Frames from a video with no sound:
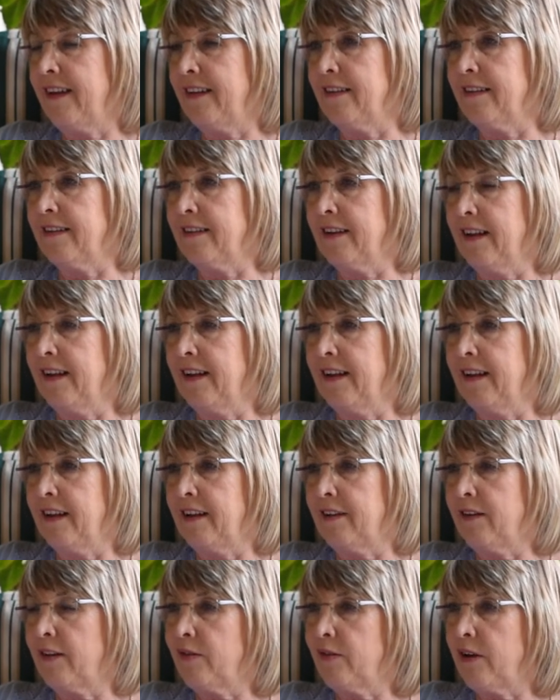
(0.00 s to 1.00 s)
And
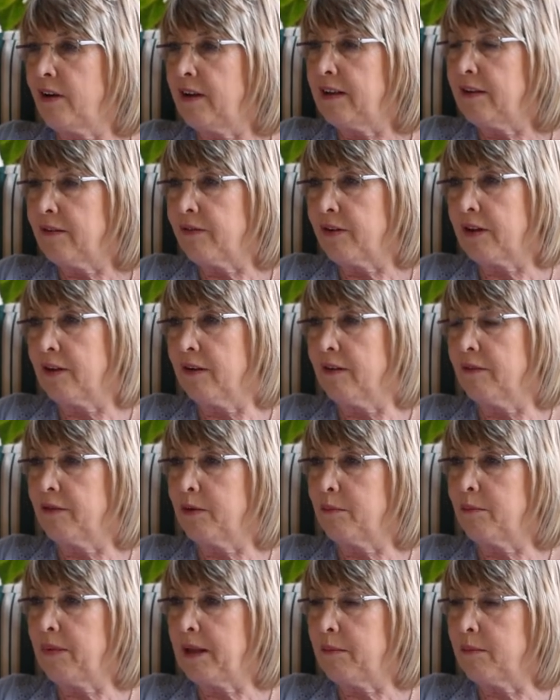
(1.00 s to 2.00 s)
it is very
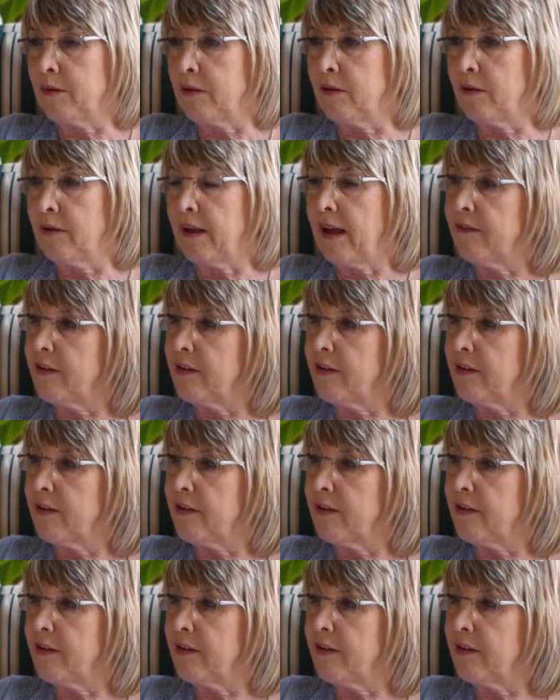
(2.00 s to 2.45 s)
difficult for people